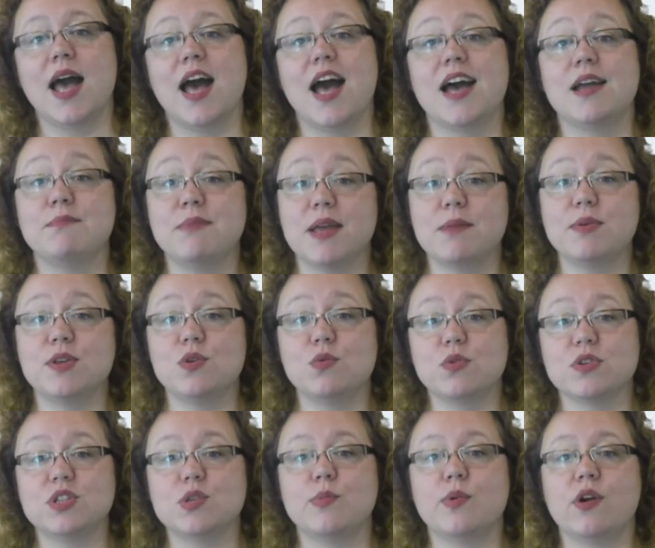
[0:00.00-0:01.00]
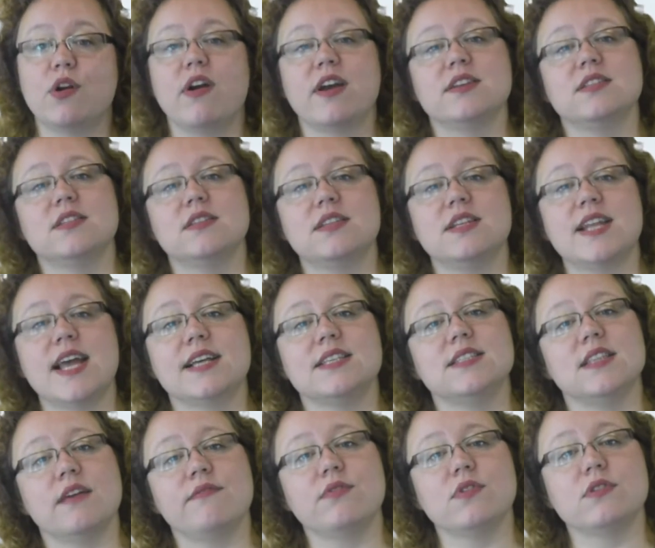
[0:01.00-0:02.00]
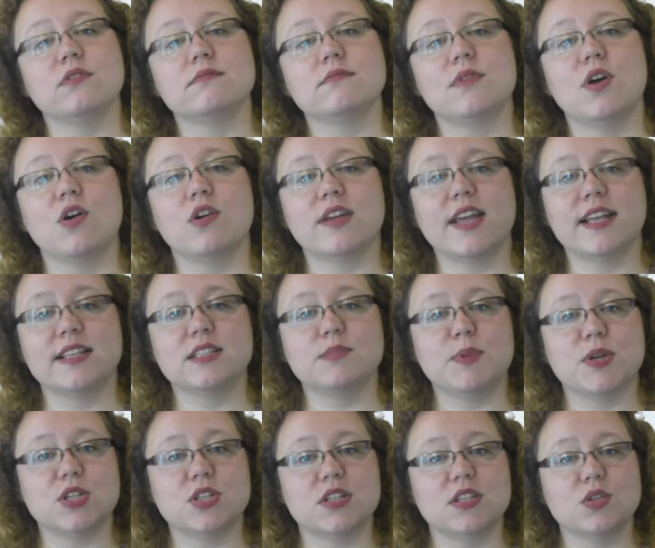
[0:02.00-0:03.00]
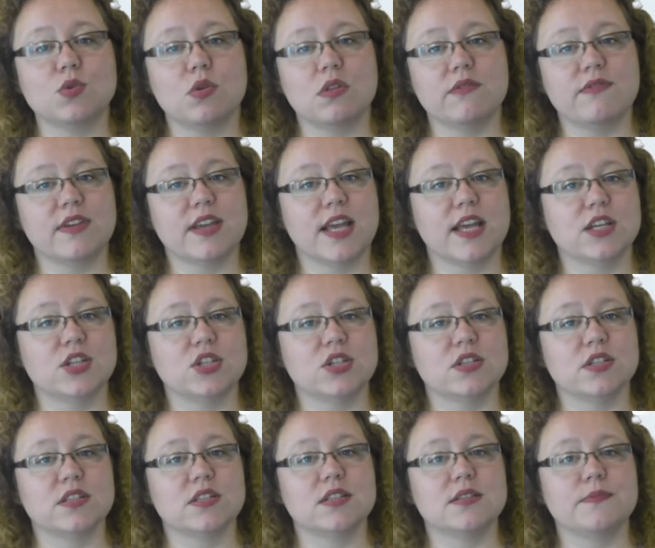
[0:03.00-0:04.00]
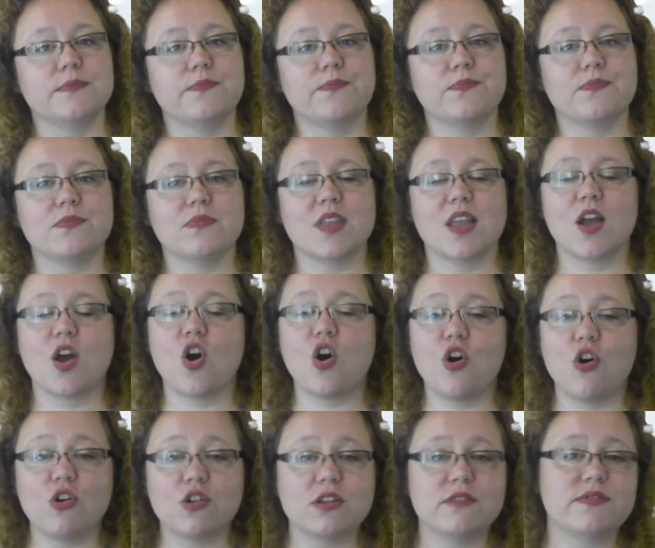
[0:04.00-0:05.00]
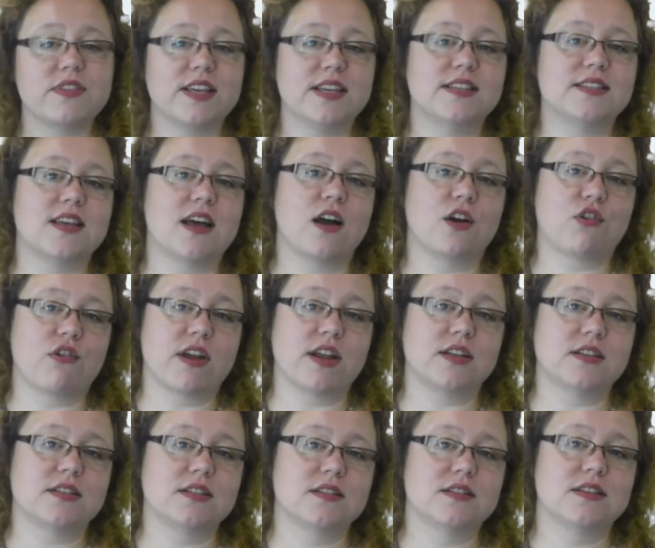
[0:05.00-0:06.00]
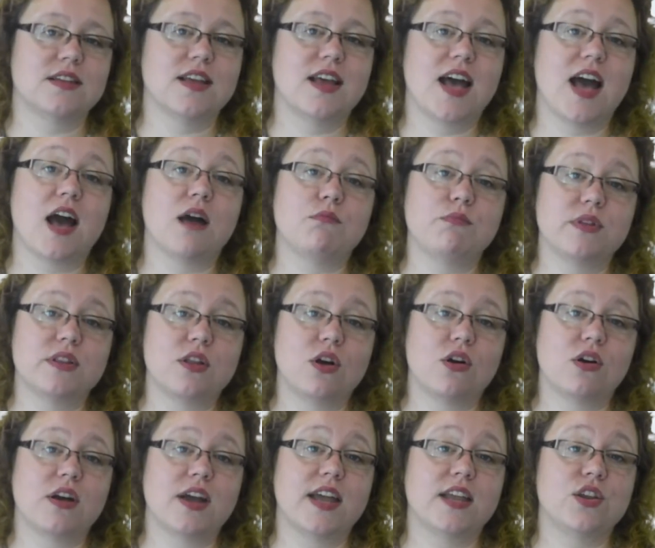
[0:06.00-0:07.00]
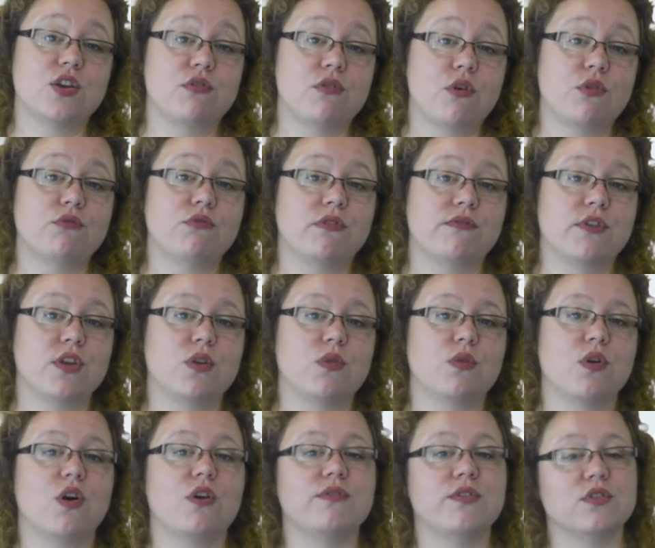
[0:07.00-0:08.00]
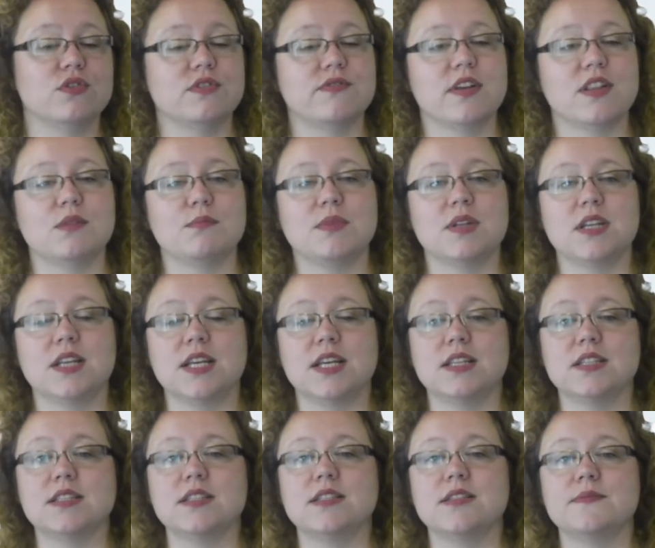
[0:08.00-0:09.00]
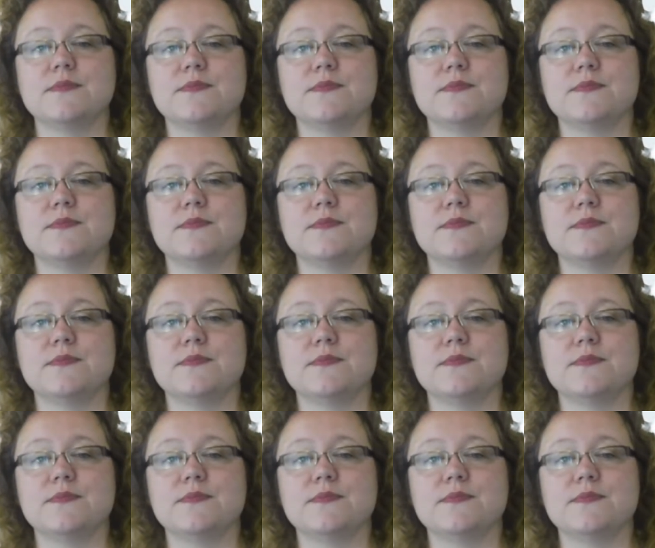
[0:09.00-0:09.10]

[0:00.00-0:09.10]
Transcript: And maybe you want to progress to the next level or gain specialist qualifications. All of these are great and belong in your own review of your development needs.